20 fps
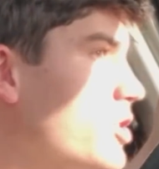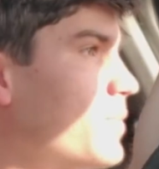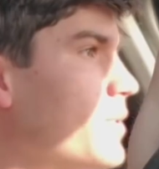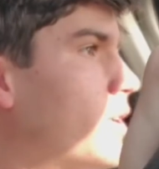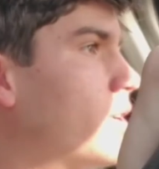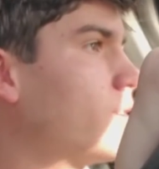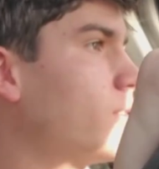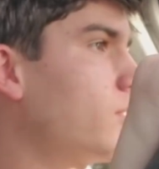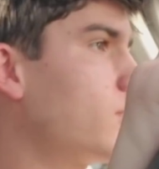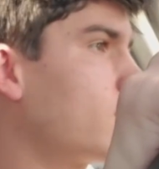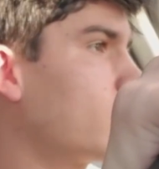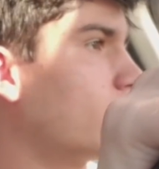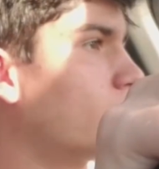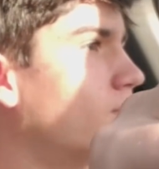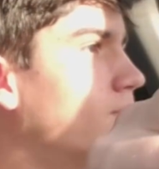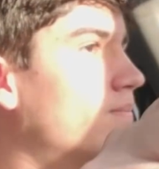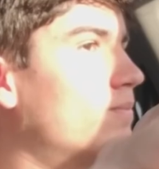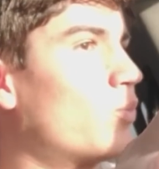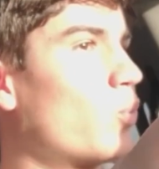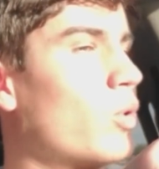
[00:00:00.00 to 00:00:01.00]
because,
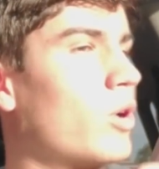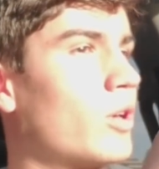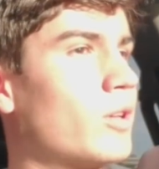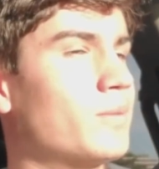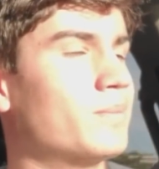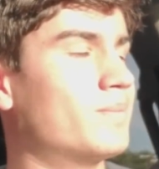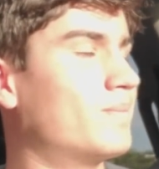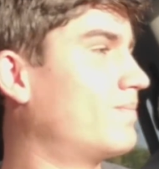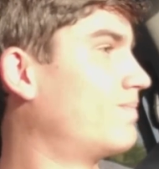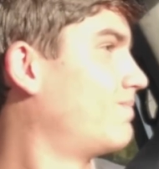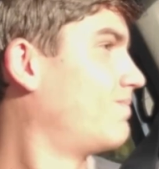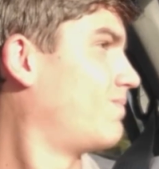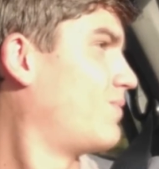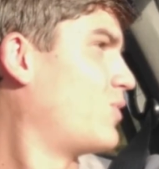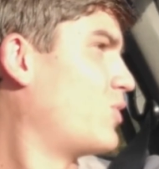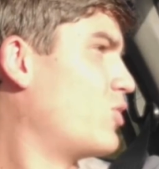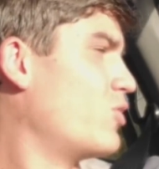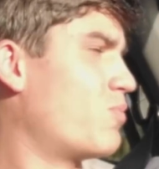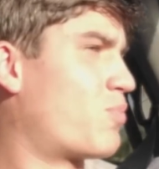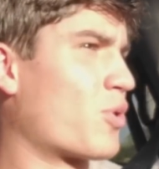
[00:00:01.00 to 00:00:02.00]
well,
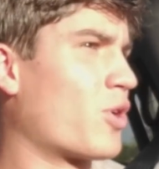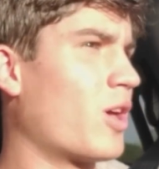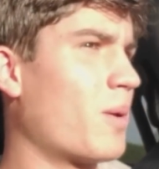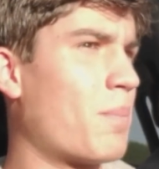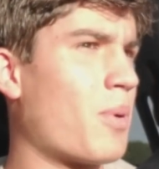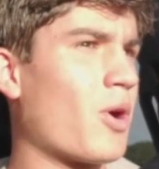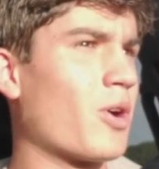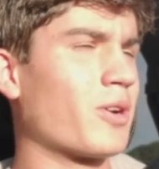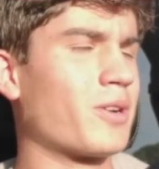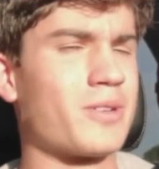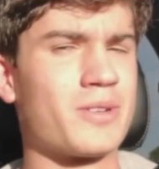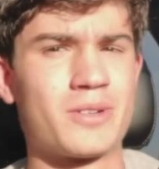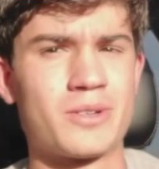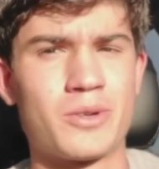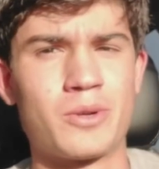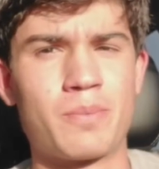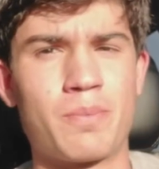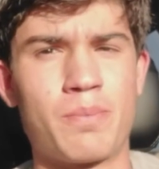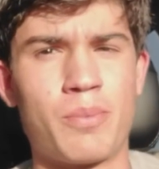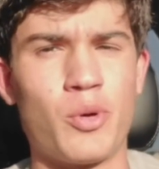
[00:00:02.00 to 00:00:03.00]
you probably parked
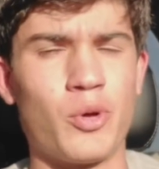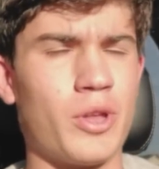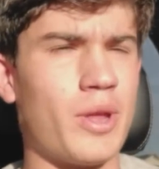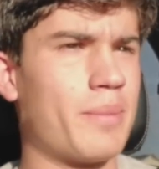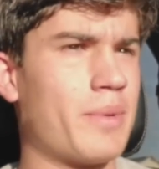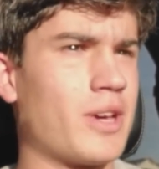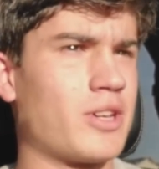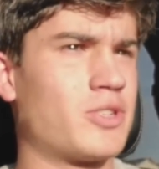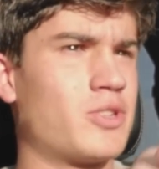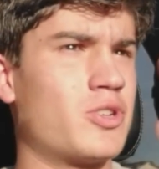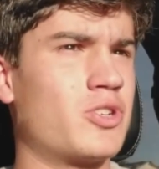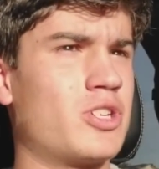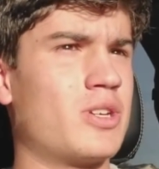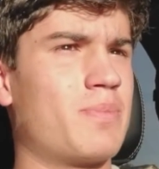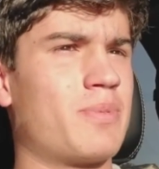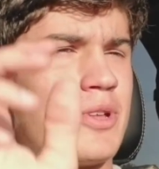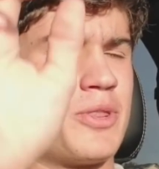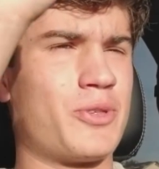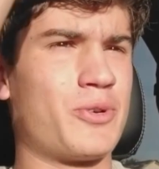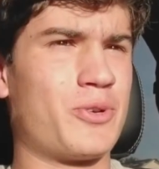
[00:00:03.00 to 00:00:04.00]
or pulled up next to a
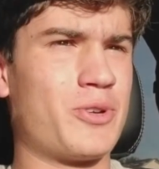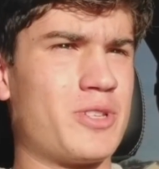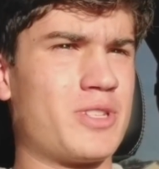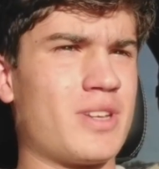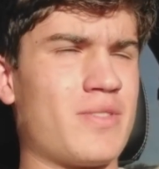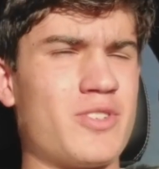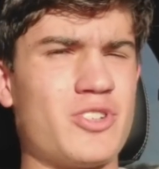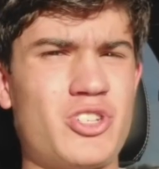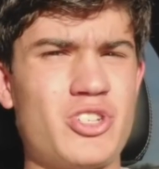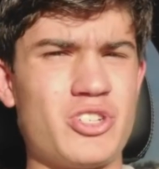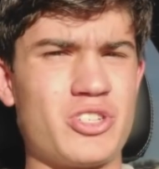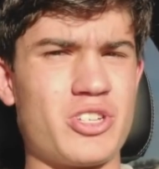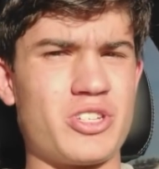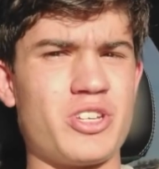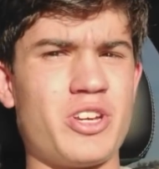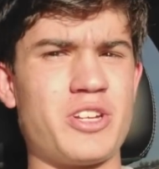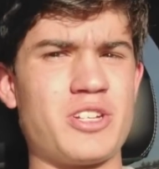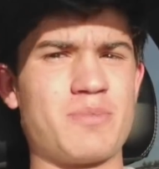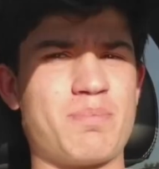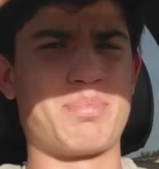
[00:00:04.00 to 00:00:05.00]
Jeep on 37. Jeez, the
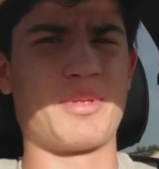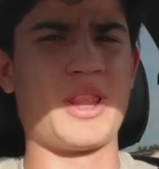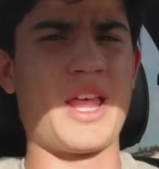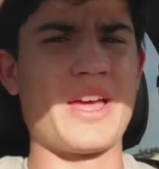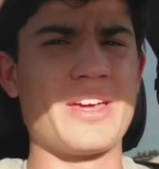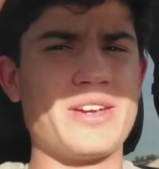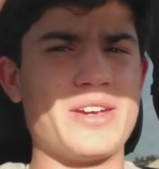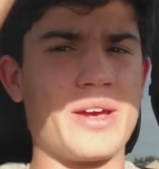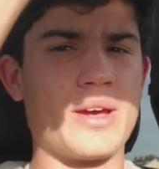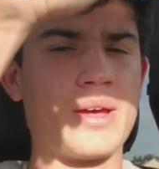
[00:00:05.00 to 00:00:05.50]
sun is blinding.